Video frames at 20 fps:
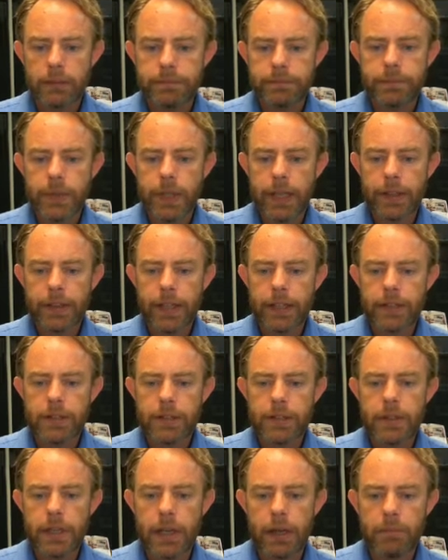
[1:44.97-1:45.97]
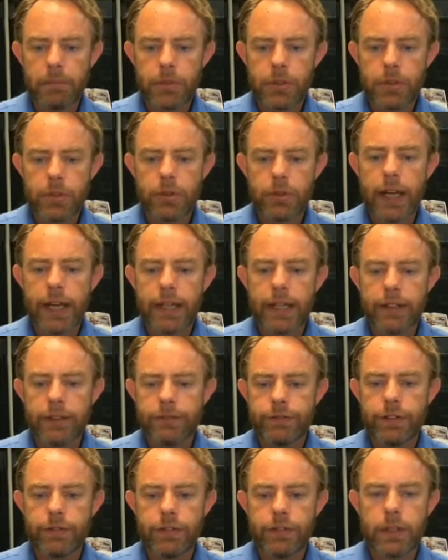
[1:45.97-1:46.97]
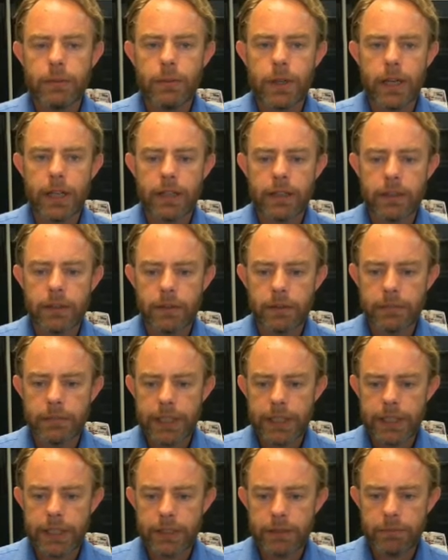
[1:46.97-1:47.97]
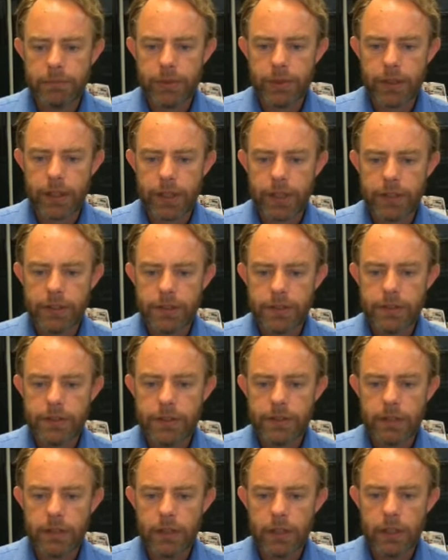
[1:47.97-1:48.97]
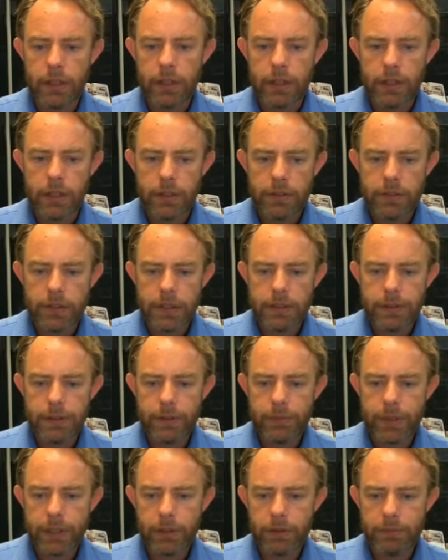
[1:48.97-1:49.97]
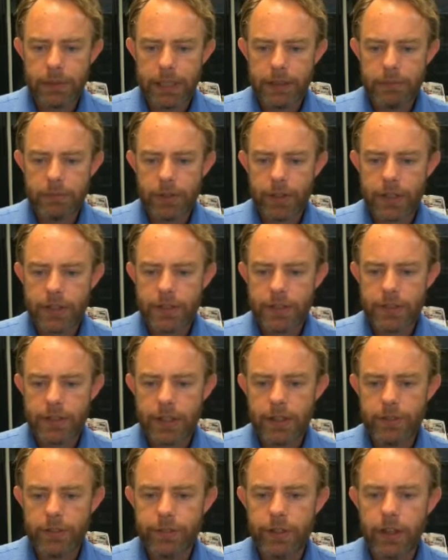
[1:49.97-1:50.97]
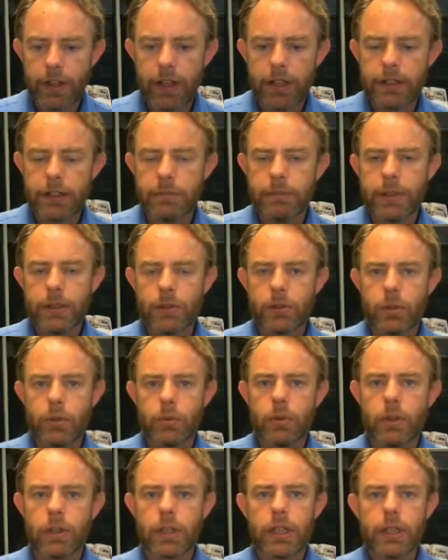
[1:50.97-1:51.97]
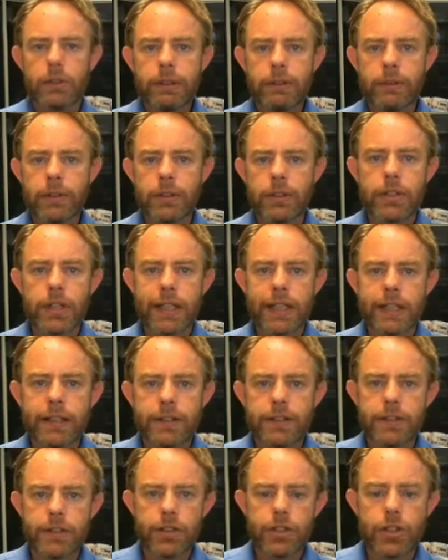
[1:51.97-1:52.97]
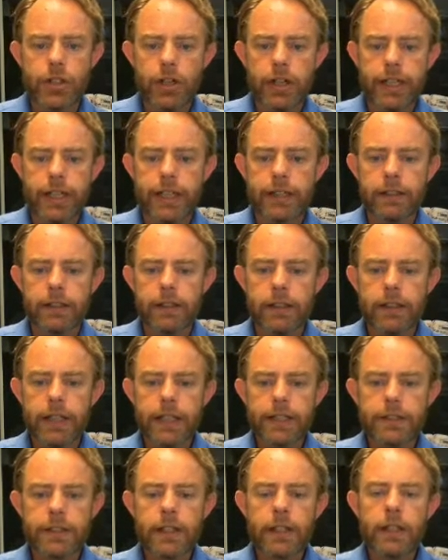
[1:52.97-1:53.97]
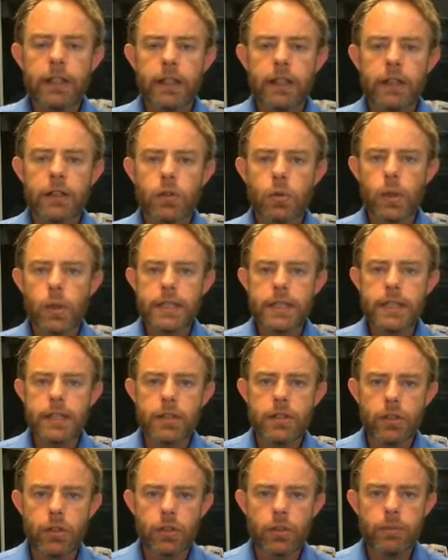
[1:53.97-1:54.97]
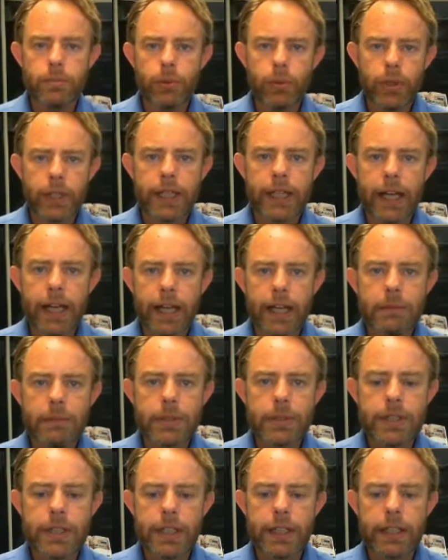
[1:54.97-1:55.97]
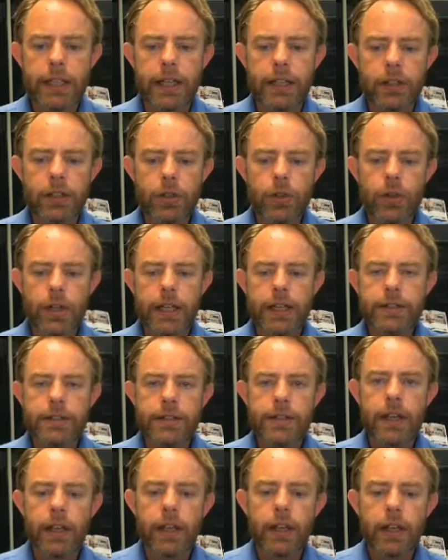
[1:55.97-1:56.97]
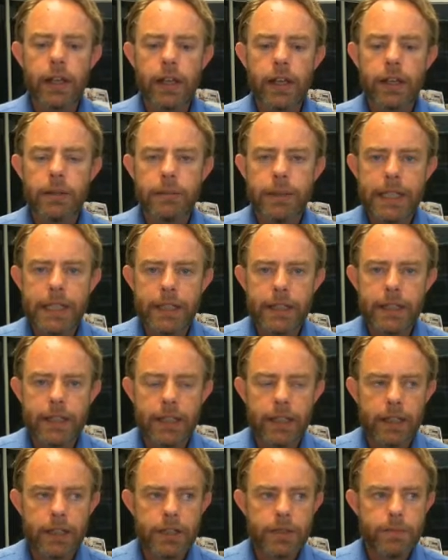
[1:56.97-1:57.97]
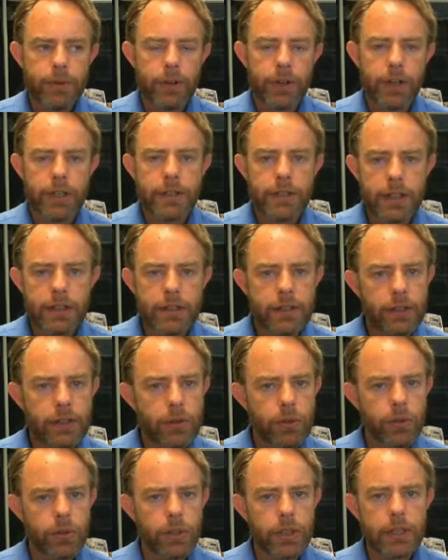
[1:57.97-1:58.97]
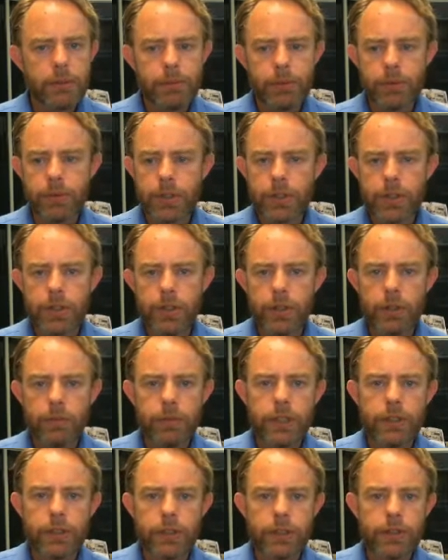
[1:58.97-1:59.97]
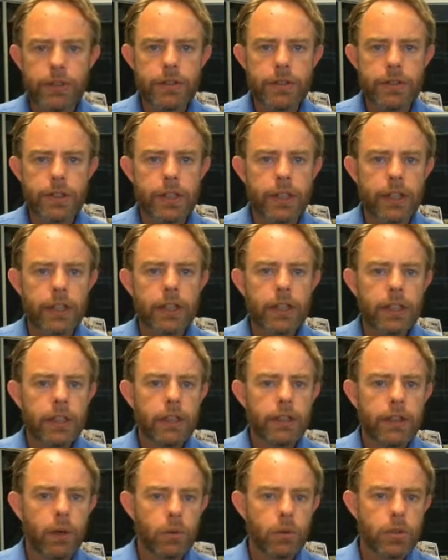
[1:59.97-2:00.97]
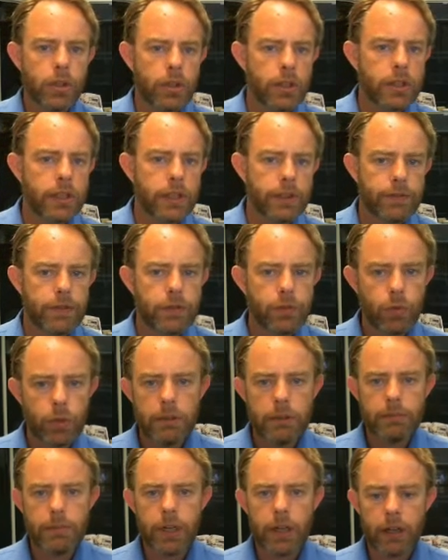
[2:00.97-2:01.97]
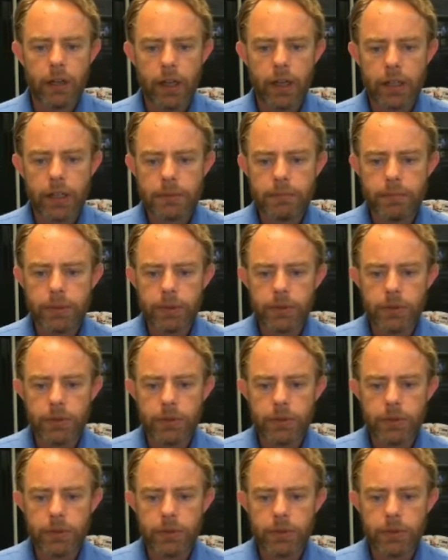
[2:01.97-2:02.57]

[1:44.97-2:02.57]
and that's up to 851 median price. There's some other record median prices there. I've highlighted Manawatu Wanganui, which again is the shining light. A 22.8% increase in the median house price. That's an incredible return when you consider alternatives of where you might like to put